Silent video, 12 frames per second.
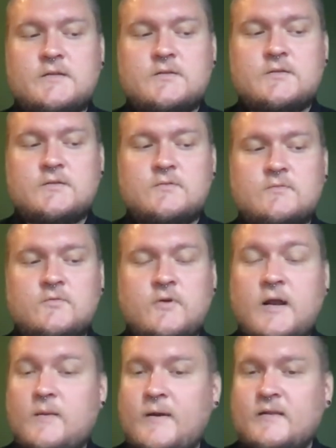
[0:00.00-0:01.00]
that's
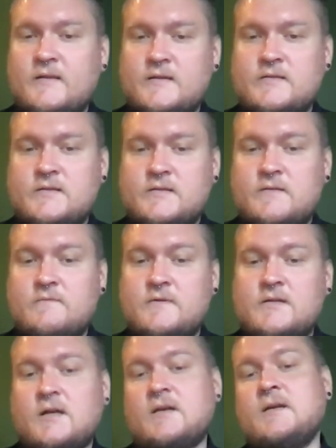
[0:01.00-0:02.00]
great about this is that
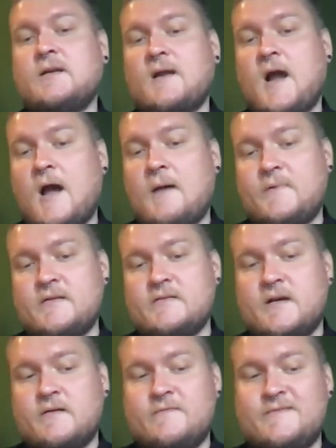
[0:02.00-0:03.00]
redundant
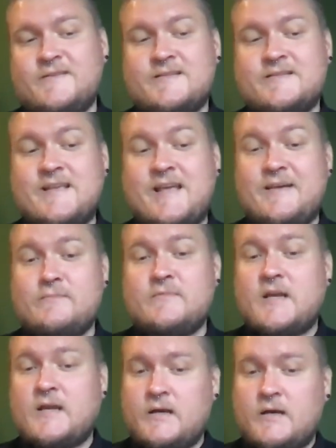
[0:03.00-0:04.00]
copies of the
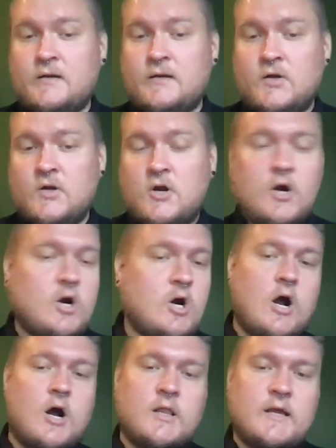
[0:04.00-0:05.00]
same data
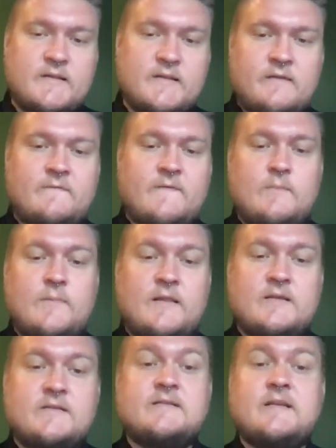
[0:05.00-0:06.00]
are all identified
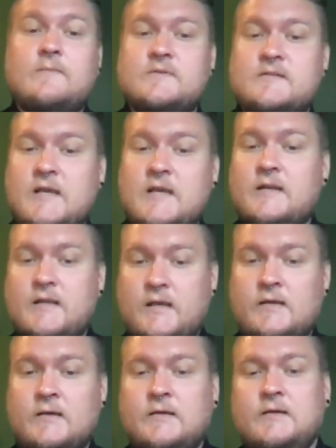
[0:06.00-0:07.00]
by the same
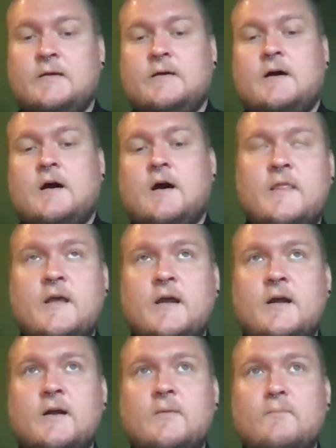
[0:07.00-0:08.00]
CID
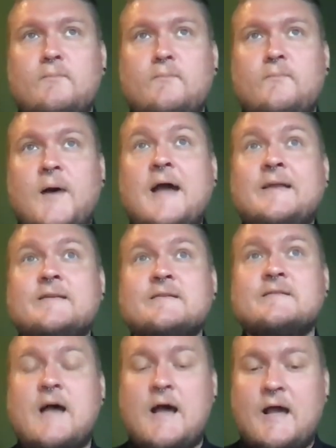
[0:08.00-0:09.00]
they're by
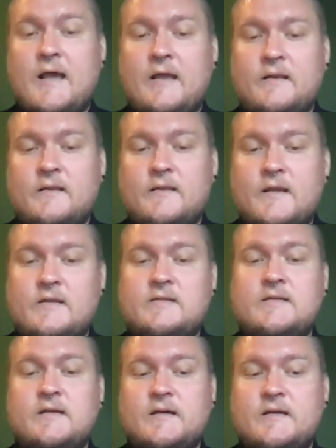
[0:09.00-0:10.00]
design, the
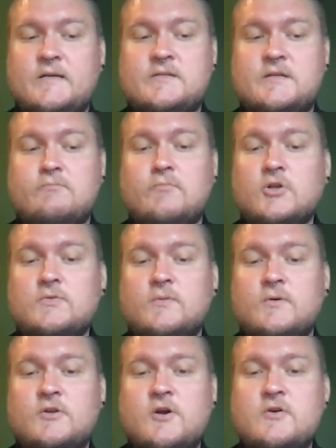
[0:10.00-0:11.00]
idea is that
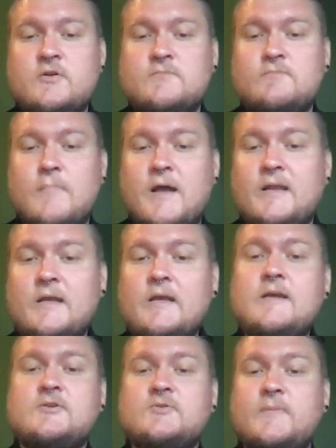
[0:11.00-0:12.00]
multiple nodes might
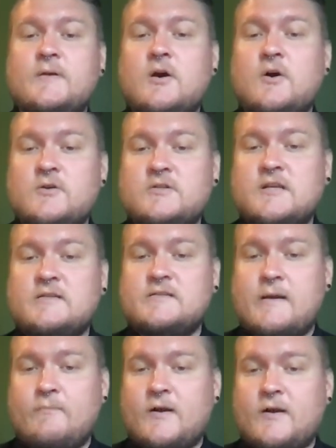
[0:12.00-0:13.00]
each be hosting
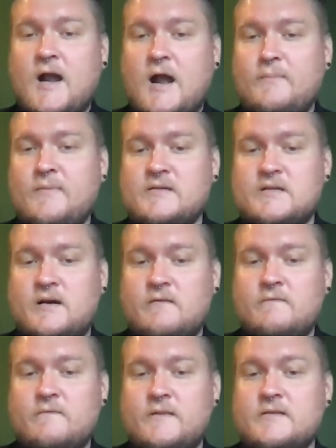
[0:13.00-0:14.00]
separate copies
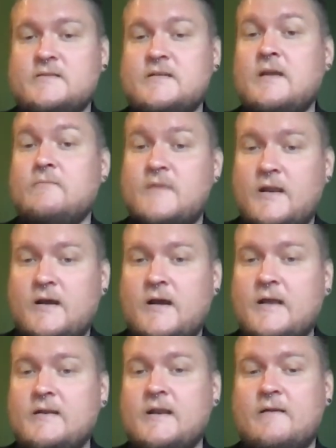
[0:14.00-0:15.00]
of the same
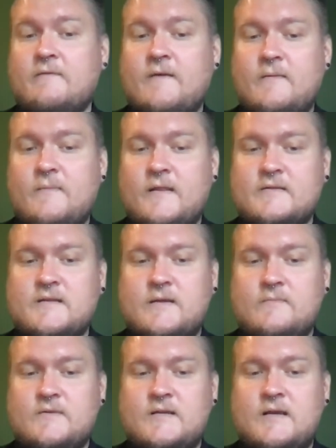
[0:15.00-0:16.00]
data identified by the
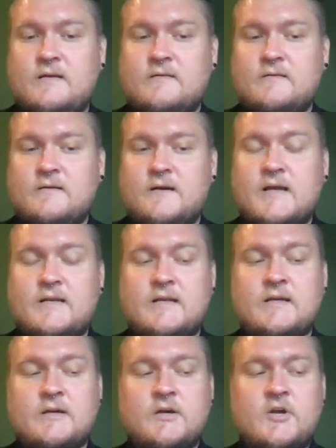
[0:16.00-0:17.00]
same D
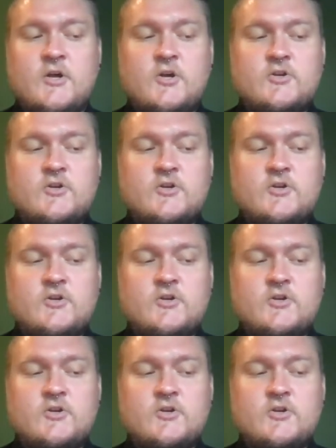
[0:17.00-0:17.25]
CID.